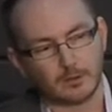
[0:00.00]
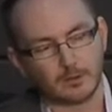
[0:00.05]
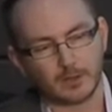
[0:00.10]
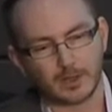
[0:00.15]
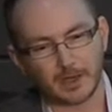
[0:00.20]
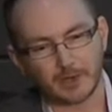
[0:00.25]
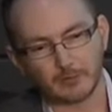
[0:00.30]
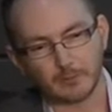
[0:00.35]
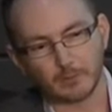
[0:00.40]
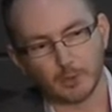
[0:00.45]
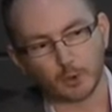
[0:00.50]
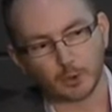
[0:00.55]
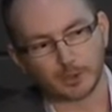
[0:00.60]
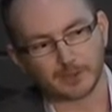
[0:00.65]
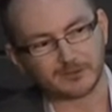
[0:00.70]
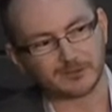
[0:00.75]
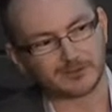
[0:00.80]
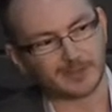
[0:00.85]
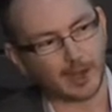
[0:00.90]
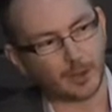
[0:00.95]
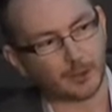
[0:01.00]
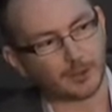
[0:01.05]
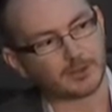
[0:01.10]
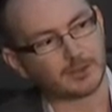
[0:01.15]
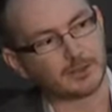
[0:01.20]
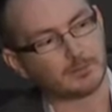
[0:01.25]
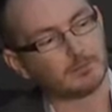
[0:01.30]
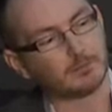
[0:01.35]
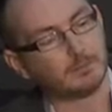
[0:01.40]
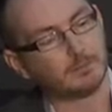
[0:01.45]
The even more
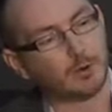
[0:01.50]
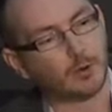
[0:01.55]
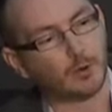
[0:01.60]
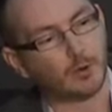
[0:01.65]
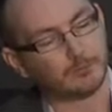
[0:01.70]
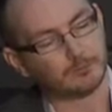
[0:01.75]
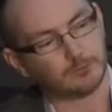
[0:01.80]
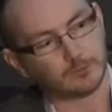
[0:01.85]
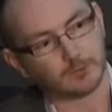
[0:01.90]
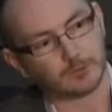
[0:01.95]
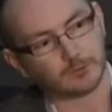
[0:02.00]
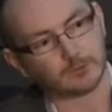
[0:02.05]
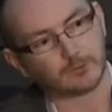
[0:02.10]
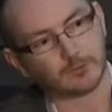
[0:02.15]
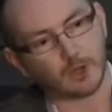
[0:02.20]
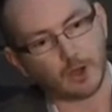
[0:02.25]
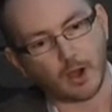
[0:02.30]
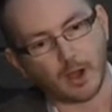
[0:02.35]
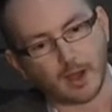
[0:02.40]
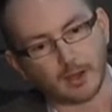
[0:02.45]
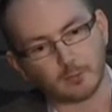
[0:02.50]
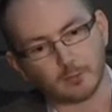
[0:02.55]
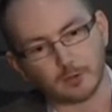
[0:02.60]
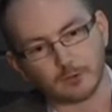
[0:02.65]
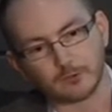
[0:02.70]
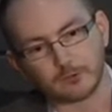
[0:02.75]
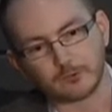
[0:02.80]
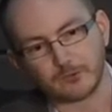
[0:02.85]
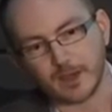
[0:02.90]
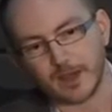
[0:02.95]
discouraging point from the slide
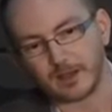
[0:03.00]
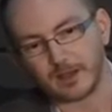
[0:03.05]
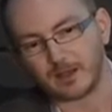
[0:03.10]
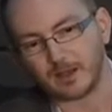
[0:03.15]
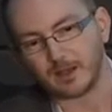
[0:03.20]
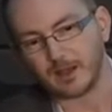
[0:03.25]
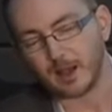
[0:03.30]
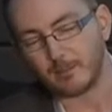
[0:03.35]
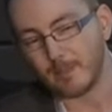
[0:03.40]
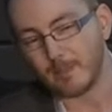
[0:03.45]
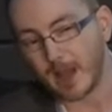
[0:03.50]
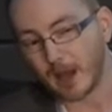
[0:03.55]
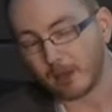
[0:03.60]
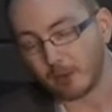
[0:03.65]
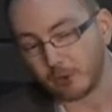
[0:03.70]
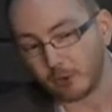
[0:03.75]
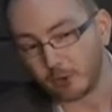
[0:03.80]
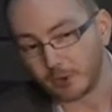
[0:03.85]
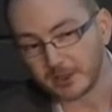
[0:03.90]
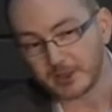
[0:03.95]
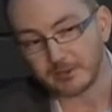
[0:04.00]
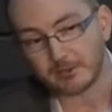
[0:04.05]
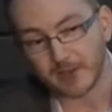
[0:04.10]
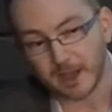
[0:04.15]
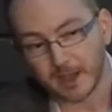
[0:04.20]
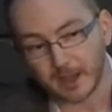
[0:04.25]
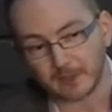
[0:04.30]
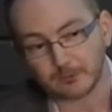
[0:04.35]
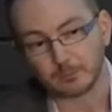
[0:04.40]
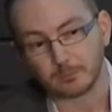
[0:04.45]
was that about
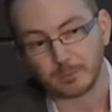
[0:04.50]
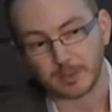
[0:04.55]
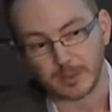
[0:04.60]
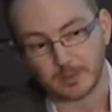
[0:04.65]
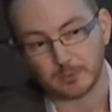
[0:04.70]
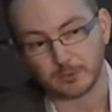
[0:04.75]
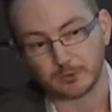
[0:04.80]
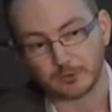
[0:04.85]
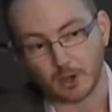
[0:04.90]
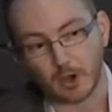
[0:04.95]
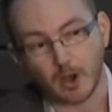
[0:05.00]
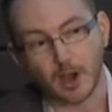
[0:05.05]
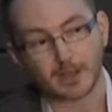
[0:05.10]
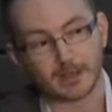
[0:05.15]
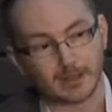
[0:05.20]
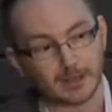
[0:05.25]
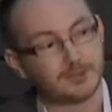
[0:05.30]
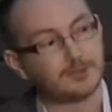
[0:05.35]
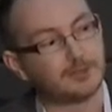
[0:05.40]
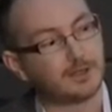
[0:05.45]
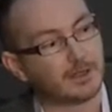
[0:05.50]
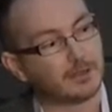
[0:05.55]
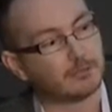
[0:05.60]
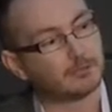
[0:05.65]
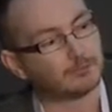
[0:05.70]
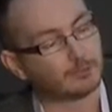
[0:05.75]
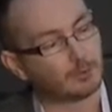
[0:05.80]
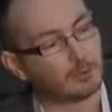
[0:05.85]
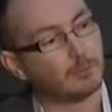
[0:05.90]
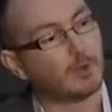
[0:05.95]
30,000 people die each year
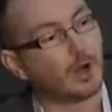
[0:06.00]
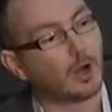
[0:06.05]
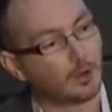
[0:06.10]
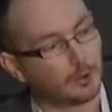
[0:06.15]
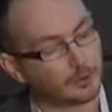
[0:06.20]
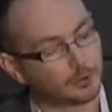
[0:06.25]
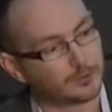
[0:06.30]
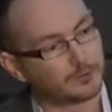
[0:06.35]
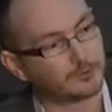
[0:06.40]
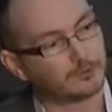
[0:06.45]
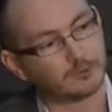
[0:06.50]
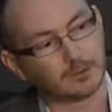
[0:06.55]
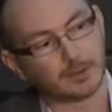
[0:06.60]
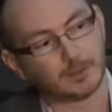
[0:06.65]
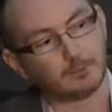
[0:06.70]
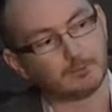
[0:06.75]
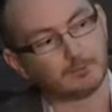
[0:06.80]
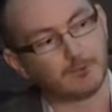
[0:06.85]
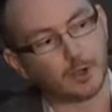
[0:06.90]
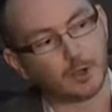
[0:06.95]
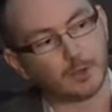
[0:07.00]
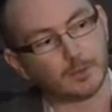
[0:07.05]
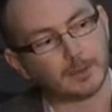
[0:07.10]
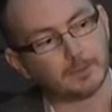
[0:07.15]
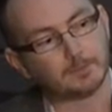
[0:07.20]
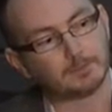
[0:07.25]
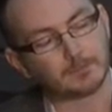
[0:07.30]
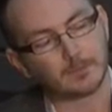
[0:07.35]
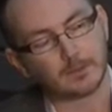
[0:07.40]
from Hodgkin's lymphoma.